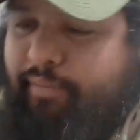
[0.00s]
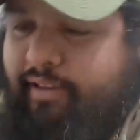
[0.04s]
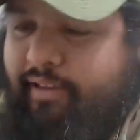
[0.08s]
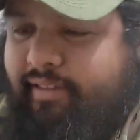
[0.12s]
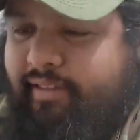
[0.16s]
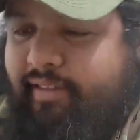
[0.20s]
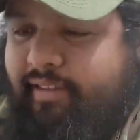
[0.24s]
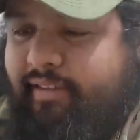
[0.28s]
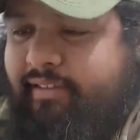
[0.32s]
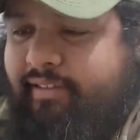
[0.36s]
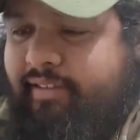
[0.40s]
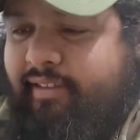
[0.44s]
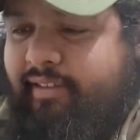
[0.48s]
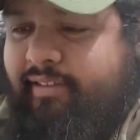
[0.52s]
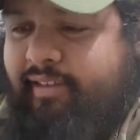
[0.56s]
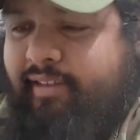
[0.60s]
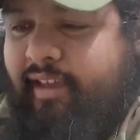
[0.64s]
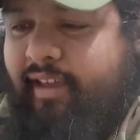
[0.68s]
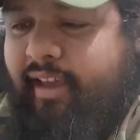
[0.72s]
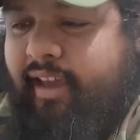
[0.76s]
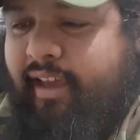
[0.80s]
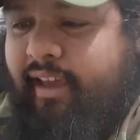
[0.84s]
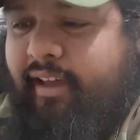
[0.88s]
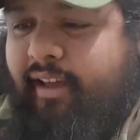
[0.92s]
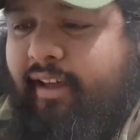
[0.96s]
but this is
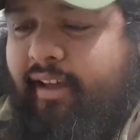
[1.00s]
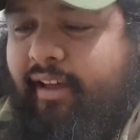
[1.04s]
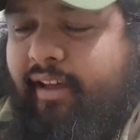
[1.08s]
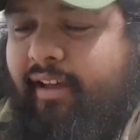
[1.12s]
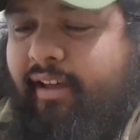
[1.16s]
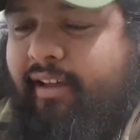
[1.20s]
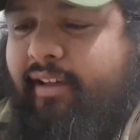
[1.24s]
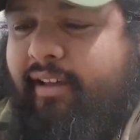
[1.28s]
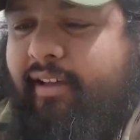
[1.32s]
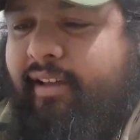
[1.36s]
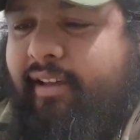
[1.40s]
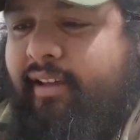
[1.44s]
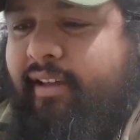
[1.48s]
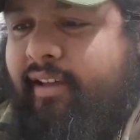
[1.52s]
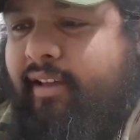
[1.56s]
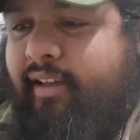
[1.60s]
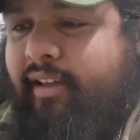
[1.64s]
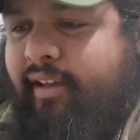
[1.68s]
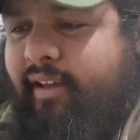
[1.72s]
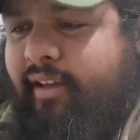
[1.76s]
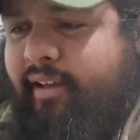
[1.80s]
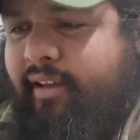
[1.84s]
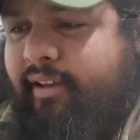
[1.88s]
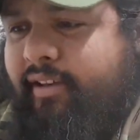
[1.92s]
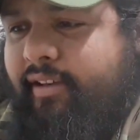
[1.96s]
a
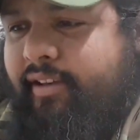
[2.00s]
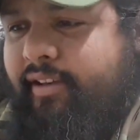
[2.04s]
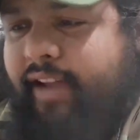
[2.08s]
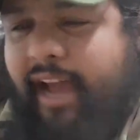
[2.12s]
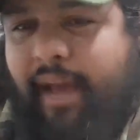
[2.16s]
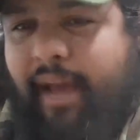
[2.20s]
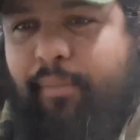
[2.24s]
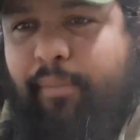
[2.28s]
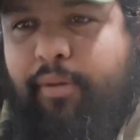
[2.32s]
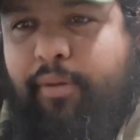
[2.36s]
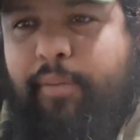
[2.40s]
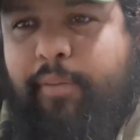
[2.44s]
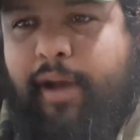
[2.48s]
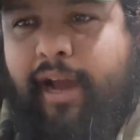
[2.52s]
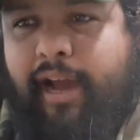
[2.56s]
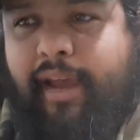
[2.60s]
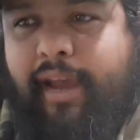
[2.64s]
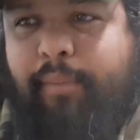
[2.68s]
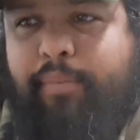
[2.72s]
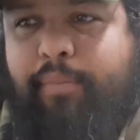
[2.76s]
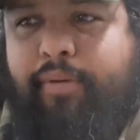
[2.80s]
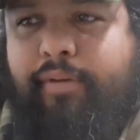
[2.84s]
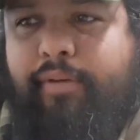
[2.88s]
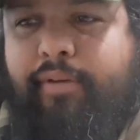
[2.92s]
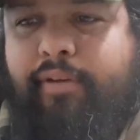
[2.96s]
dab
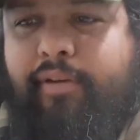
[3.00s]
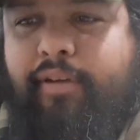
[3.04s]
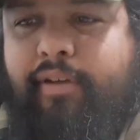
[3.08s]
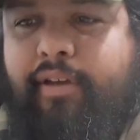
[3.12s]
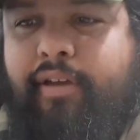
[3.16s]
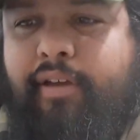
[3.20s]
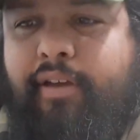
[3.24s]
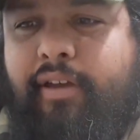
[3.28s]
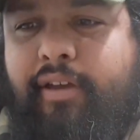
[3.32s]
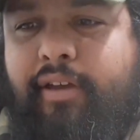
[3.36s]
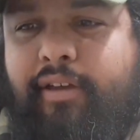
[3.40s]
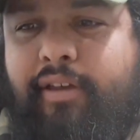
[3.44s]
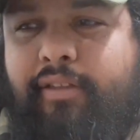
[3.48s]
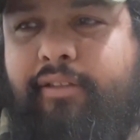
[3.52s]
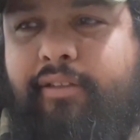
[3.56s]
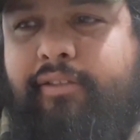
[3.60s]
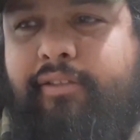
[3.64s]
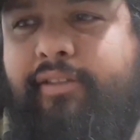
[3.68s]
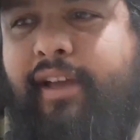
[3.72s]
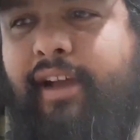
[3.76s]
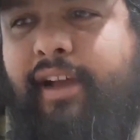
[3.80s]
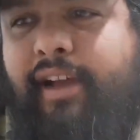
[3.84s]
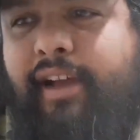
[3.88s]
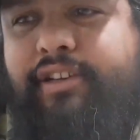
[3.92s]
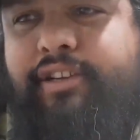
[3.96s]
pipe.
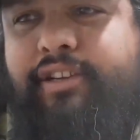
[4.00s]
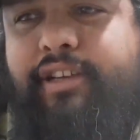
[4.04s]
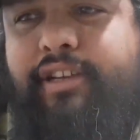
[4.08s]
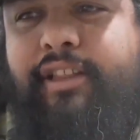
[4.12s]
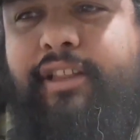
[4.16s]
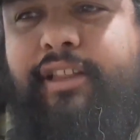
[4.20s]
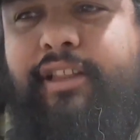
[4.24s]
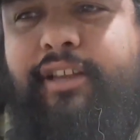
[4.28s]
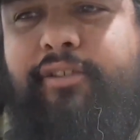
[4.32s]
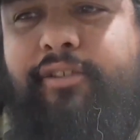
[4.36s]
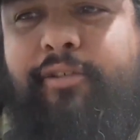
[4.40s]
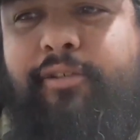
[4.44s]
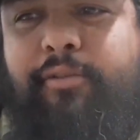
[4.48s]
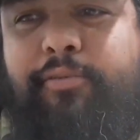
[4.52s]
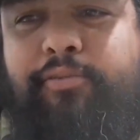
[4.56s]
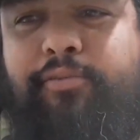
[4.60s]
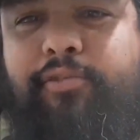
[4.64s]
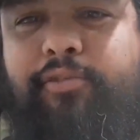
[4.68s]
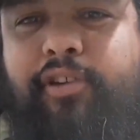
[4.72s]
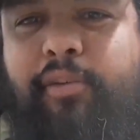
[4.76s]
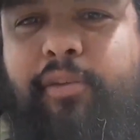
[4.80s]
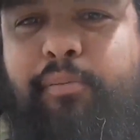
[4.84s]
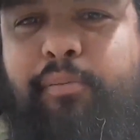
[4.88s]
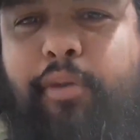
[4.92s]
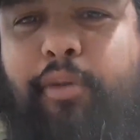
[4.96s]
There's actually a little
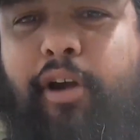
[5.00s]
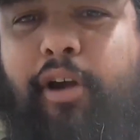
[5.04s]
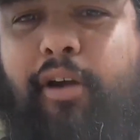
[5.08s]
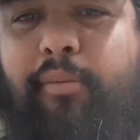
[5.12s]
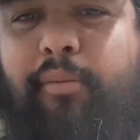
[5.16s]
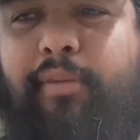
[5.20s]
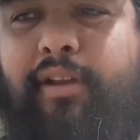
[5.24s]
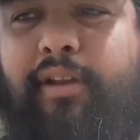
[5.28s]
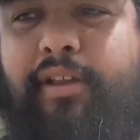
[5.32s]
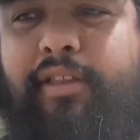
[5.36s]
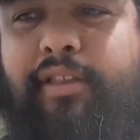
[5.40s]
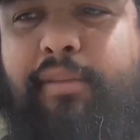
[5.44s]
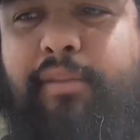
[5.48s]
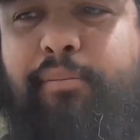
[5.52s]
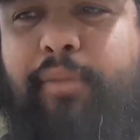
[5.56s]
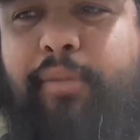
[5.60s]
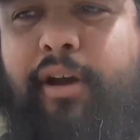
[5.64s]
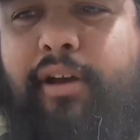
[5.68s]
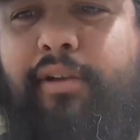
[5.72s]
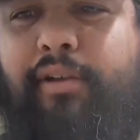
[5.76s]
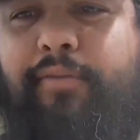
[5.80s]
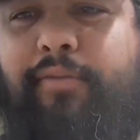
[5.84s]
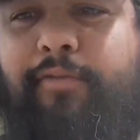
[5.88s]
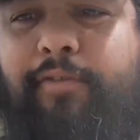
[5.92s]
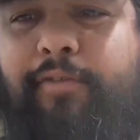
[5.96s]
compartment at the
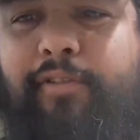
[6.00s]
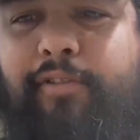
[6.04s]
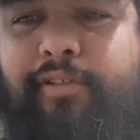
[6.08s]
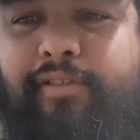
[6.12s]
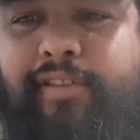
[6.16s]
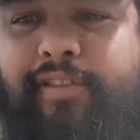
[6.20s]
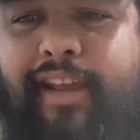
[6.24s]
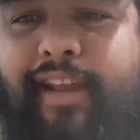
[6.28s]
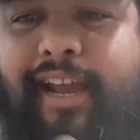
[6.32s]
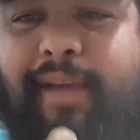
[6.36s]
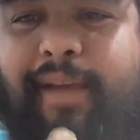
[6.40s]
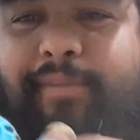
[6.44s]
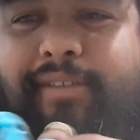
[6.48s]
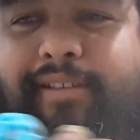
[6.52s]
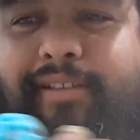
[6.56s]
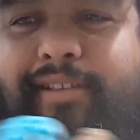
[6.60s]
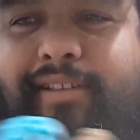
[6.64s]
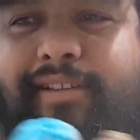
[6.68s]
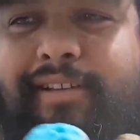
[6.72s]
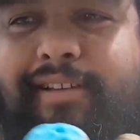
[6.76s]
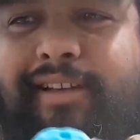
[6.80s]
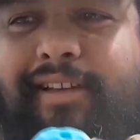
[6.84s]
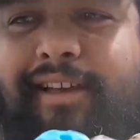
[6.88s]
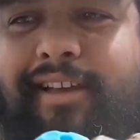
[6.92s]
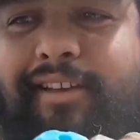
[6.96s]
bottom for dabs. And
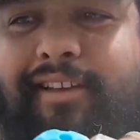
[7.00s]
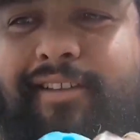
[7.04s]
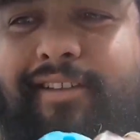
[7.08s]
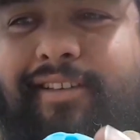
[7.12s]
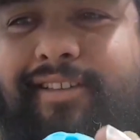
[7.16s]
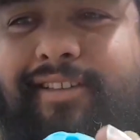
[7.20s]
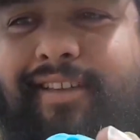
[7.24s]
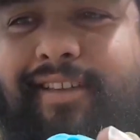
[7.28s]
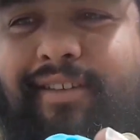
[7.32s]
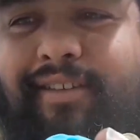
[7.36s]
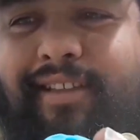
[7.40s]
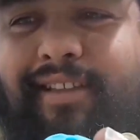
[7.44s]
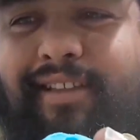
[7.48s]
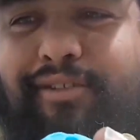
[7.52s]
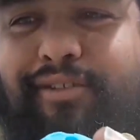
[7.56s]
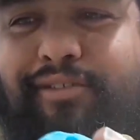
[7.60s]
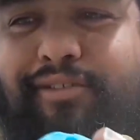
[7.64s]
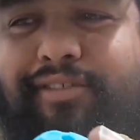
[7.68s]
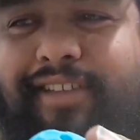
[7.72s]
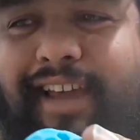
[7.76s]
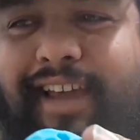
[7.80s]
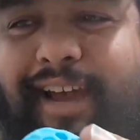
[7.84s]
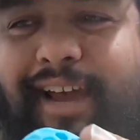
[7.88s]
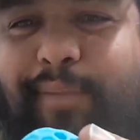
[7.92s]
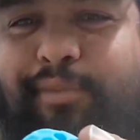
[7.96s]
look, there's even a little
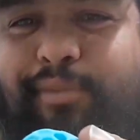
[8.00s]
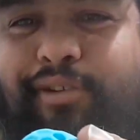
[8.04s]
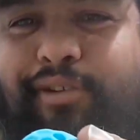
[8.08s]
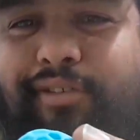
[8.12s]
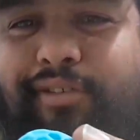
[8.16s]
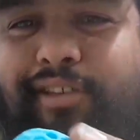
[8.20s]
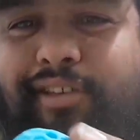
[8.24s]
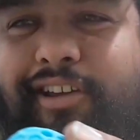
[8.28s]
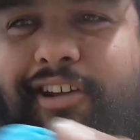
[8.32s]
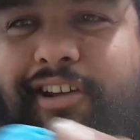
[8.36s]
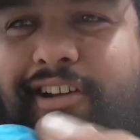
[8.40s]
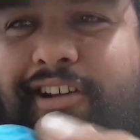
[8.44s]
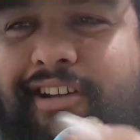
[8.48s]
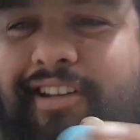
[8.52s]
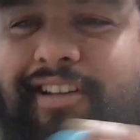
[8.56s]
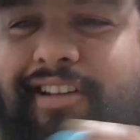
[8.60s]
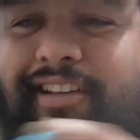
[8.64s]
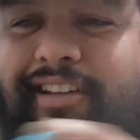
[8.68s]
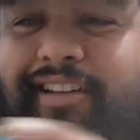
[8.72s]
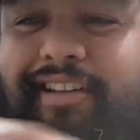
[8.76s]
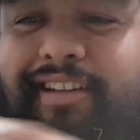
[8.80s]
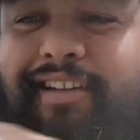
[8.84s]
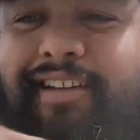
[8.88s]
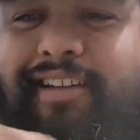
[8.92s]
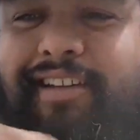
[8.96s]
dab tool there.
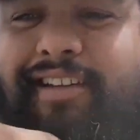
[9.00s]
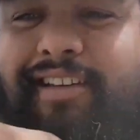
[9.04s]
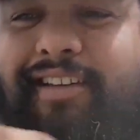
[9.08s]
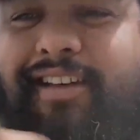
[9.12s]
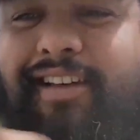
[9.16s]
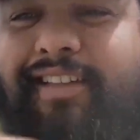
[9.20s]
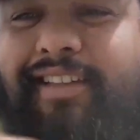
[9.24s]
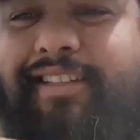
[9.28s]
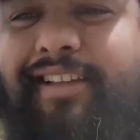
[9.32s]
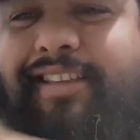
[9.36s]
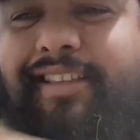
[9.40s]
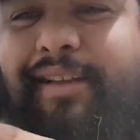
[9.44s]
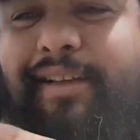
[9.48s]
I thought